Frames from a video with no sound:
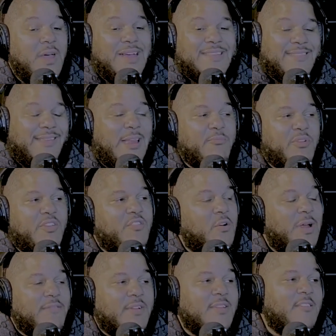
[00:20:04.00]
celebrities
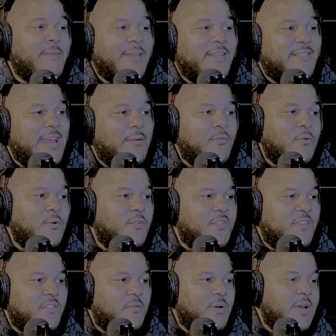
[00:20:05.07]
don't have to live by the same rules
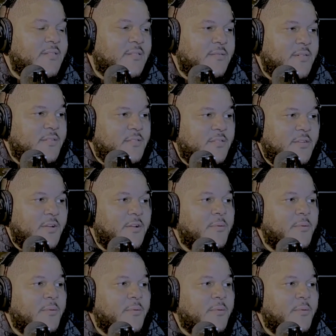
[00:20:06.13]
as the rest of us. You know what I